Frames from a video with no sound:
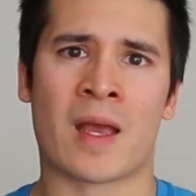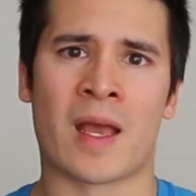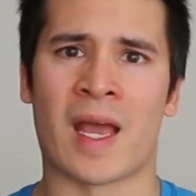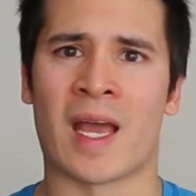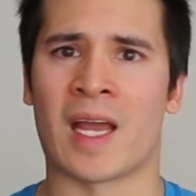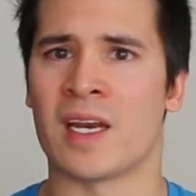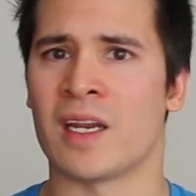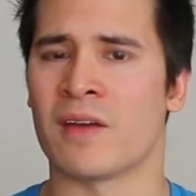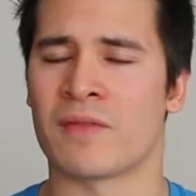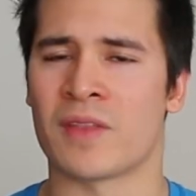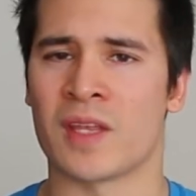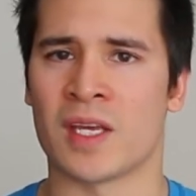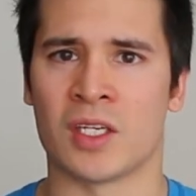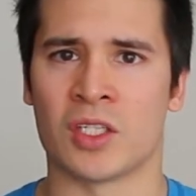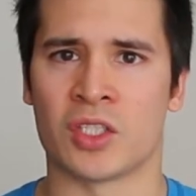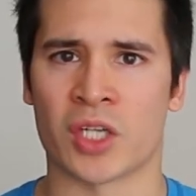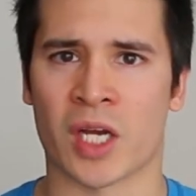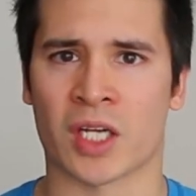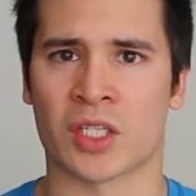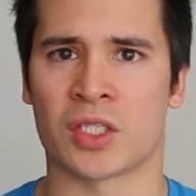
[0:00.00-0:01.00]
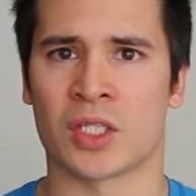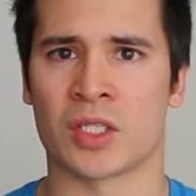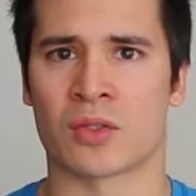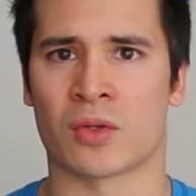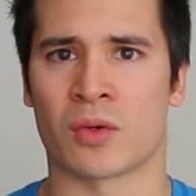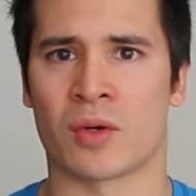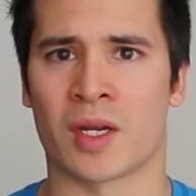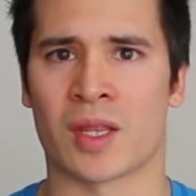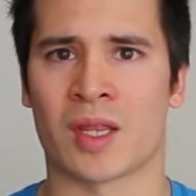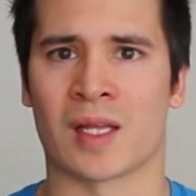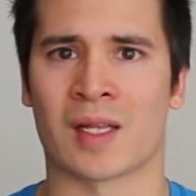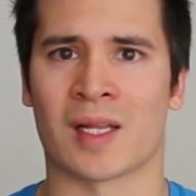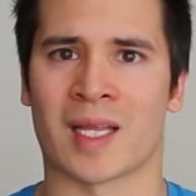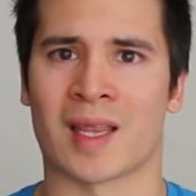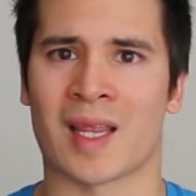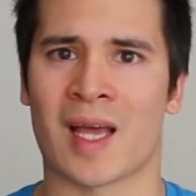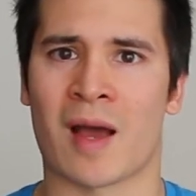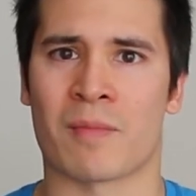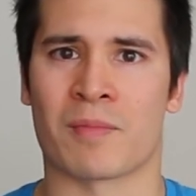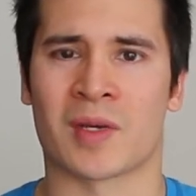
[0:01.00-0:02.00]
any of the injections or anything
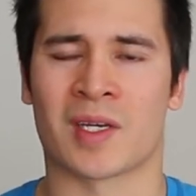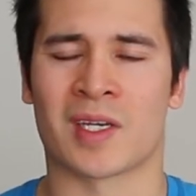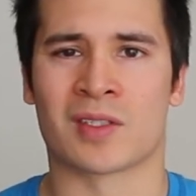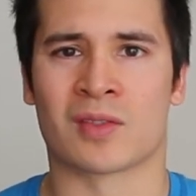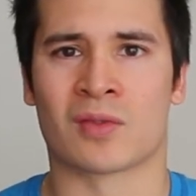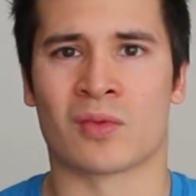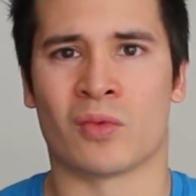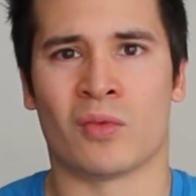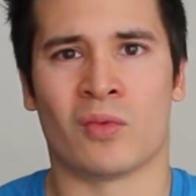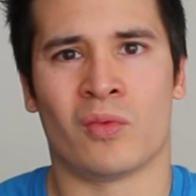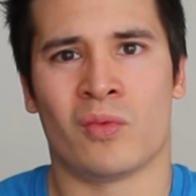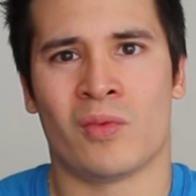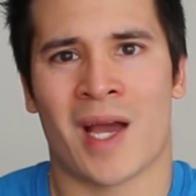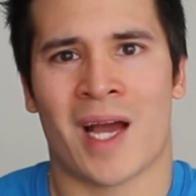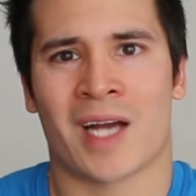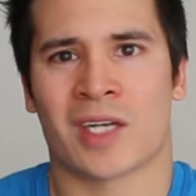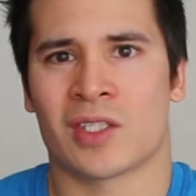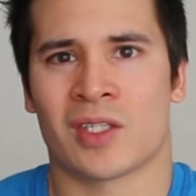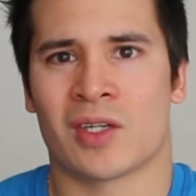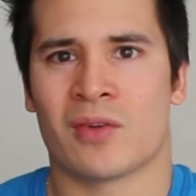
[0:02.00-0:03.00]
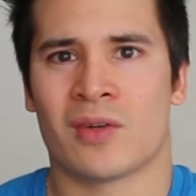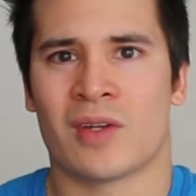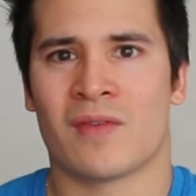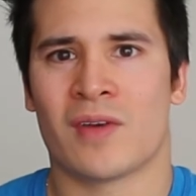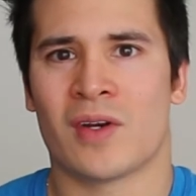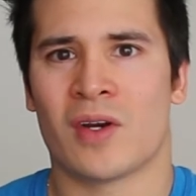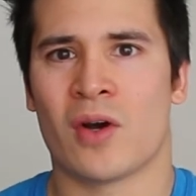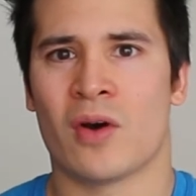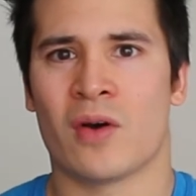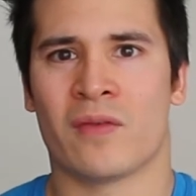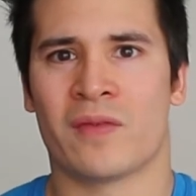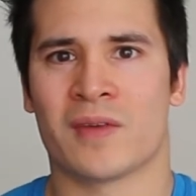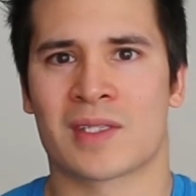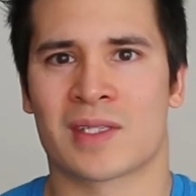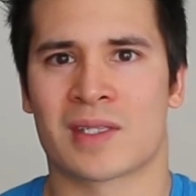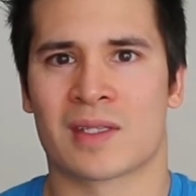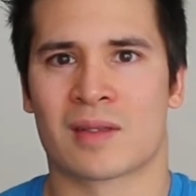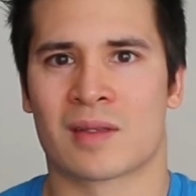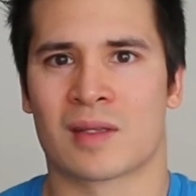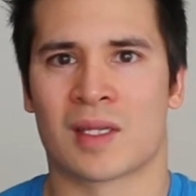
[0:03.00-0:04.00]
like that, because we actually don't even know if
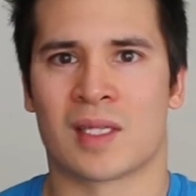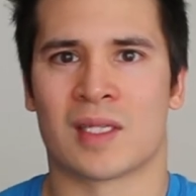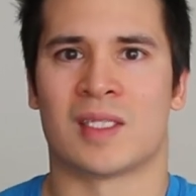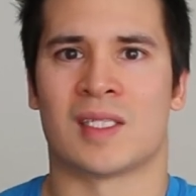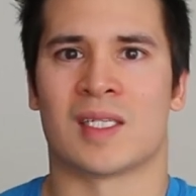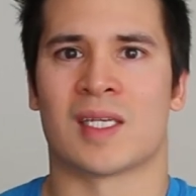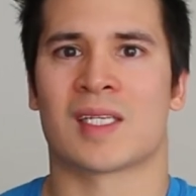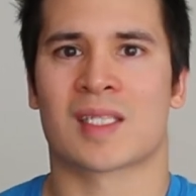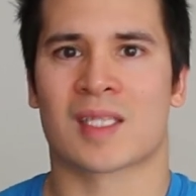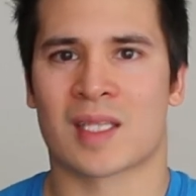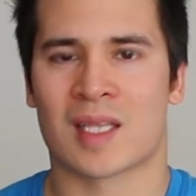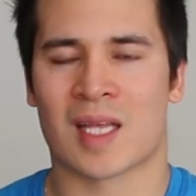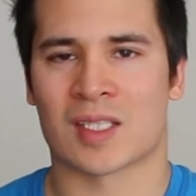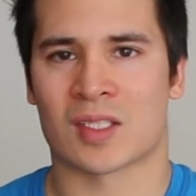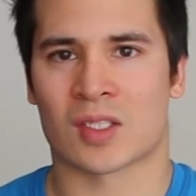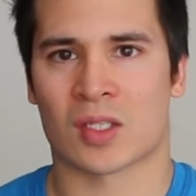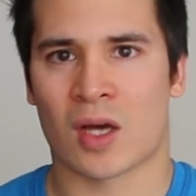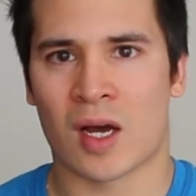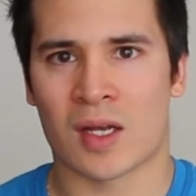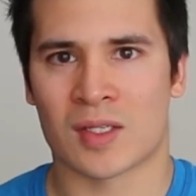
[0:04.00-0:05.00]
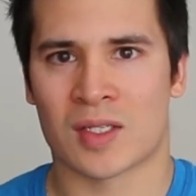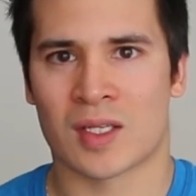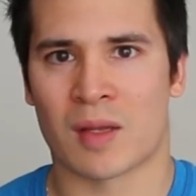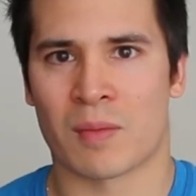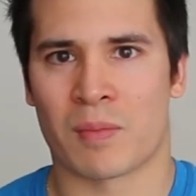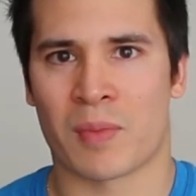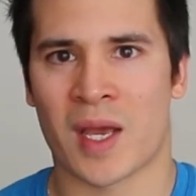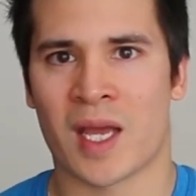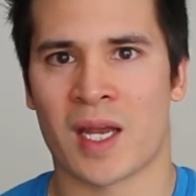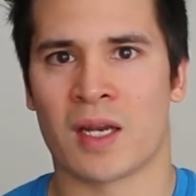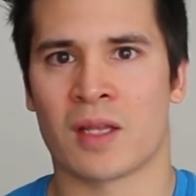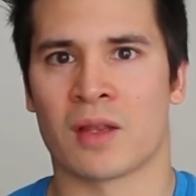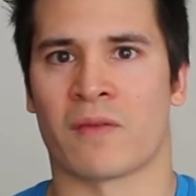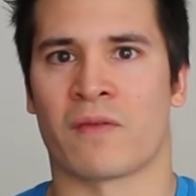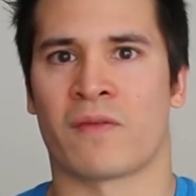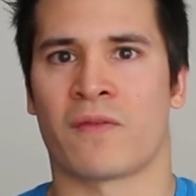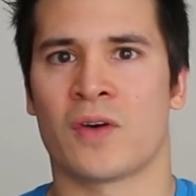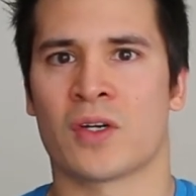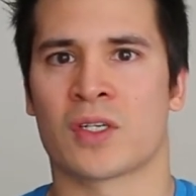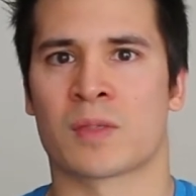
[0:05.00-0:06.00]
it's the disc that's causing the pain in the
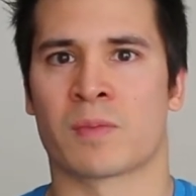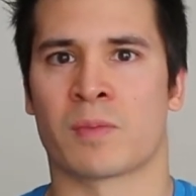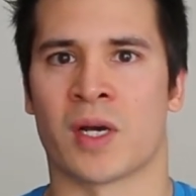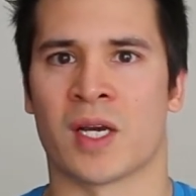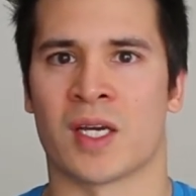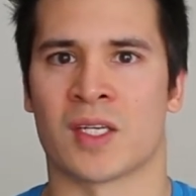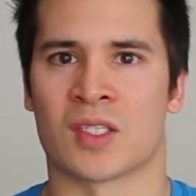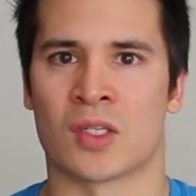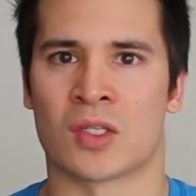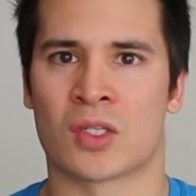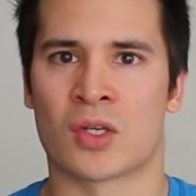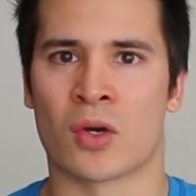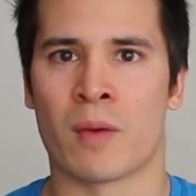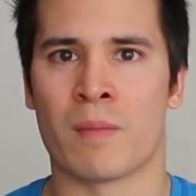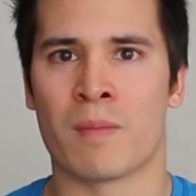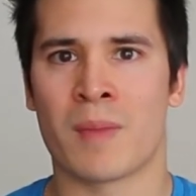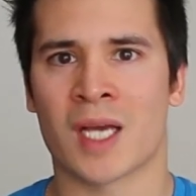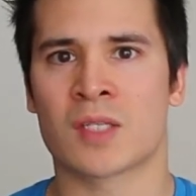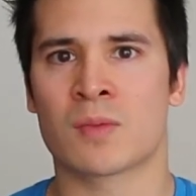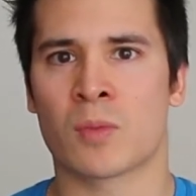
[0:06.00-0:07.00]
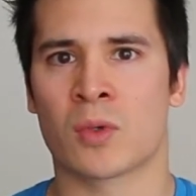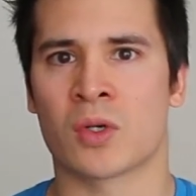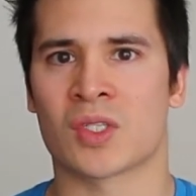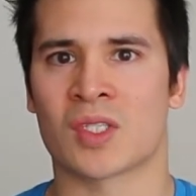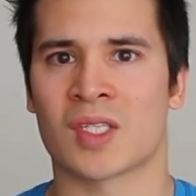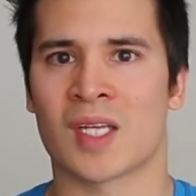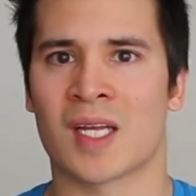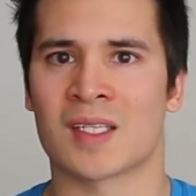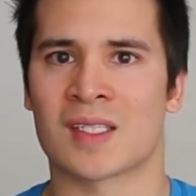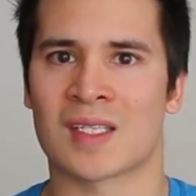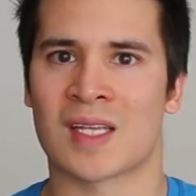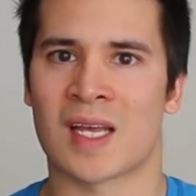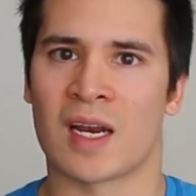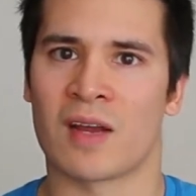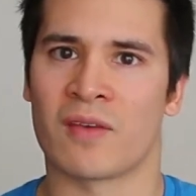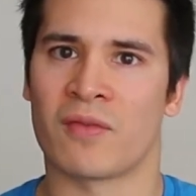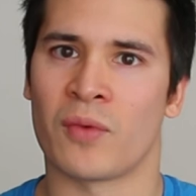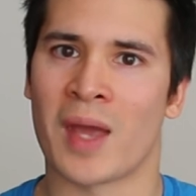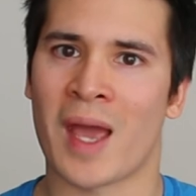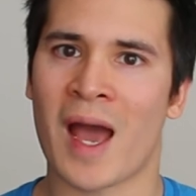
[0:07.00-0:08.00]
first place. And so it makes more sense
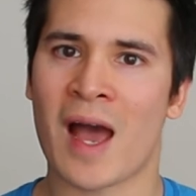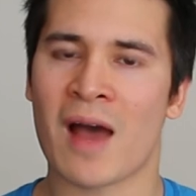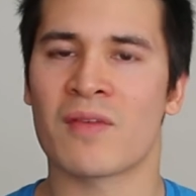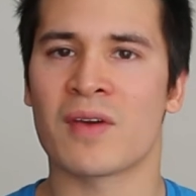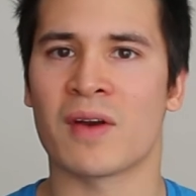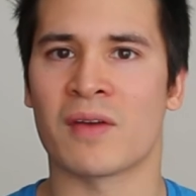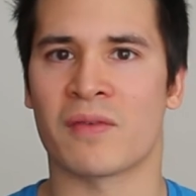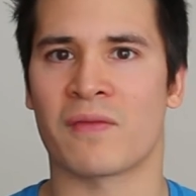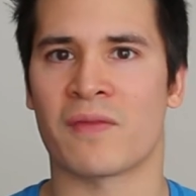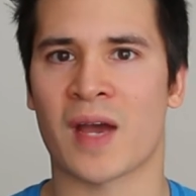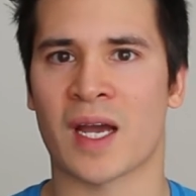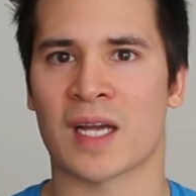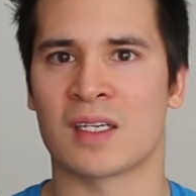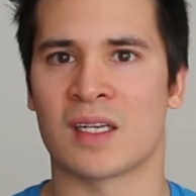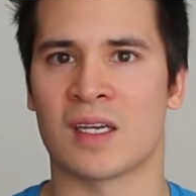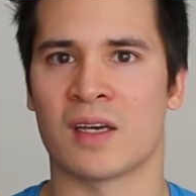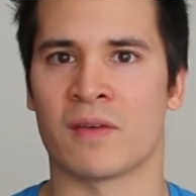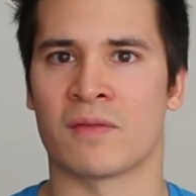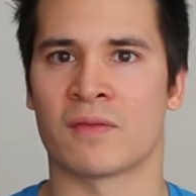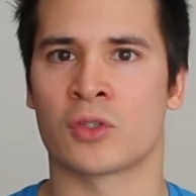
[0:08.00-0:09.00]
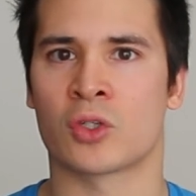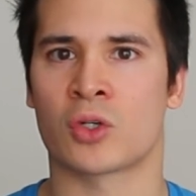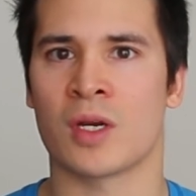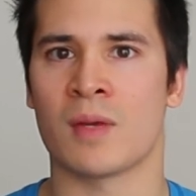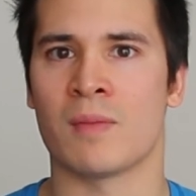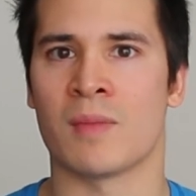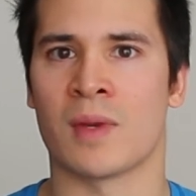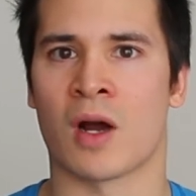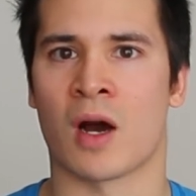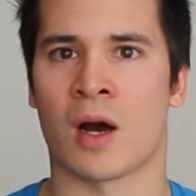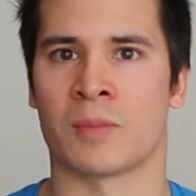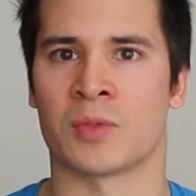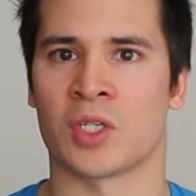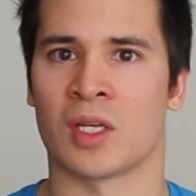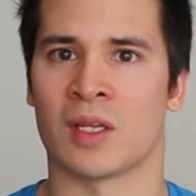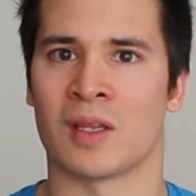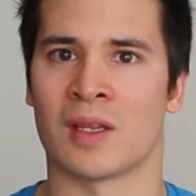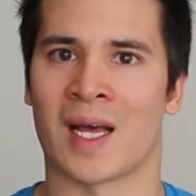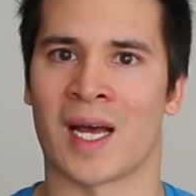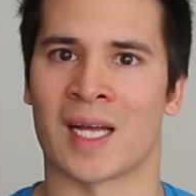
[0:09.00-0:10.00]
that if we have an effective treatment
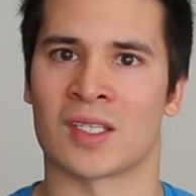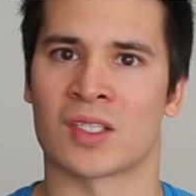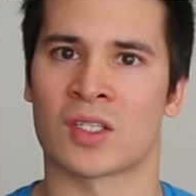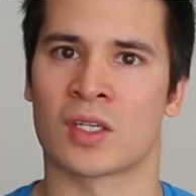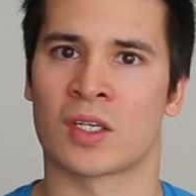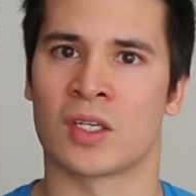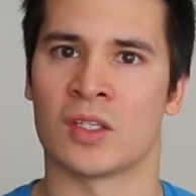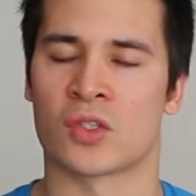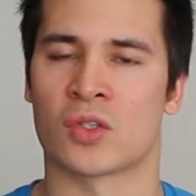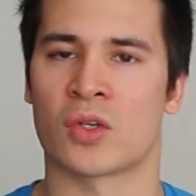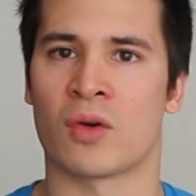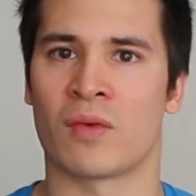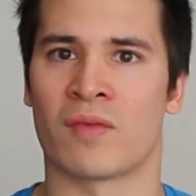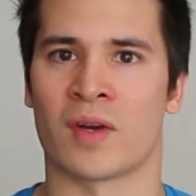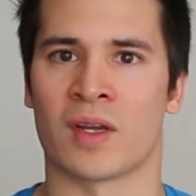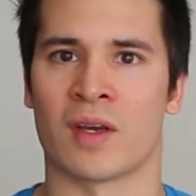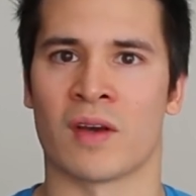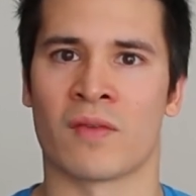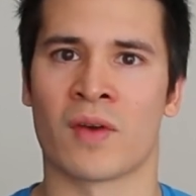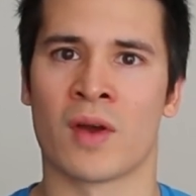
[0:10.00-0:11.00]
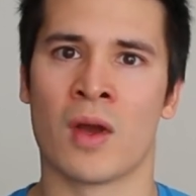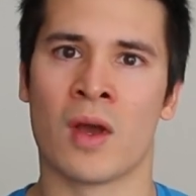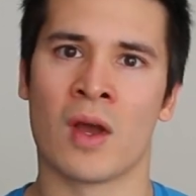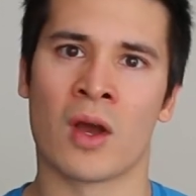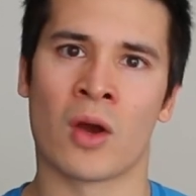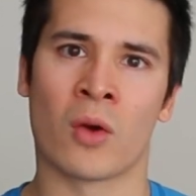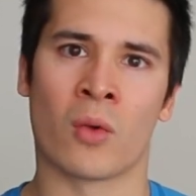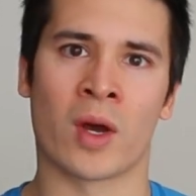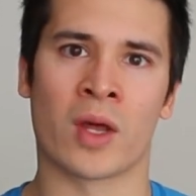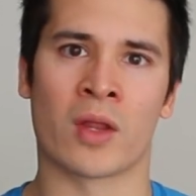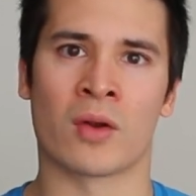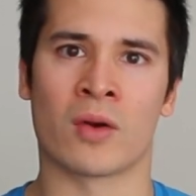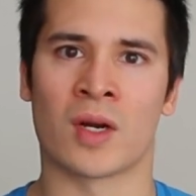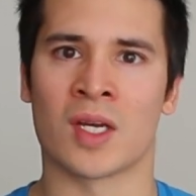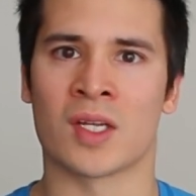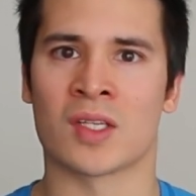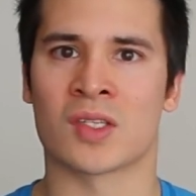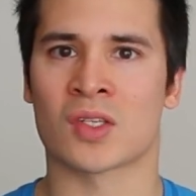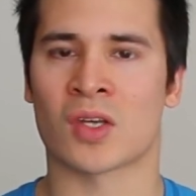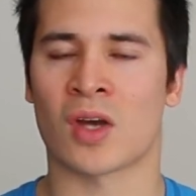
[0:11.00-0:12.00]
option that's conservative, whether
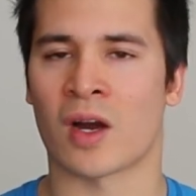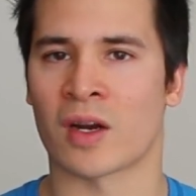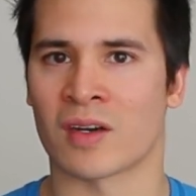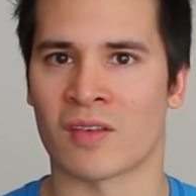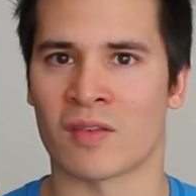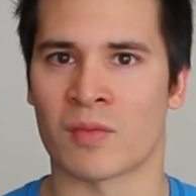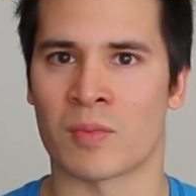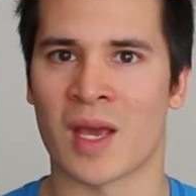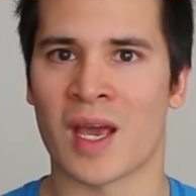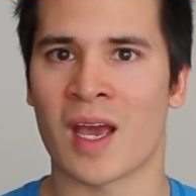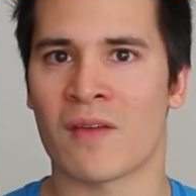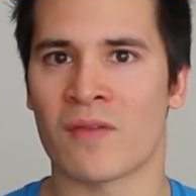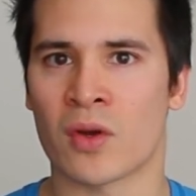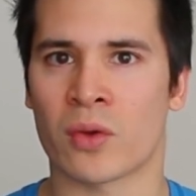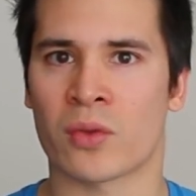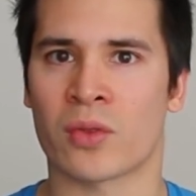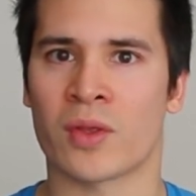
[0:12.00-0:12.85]
it's cognitive behavioral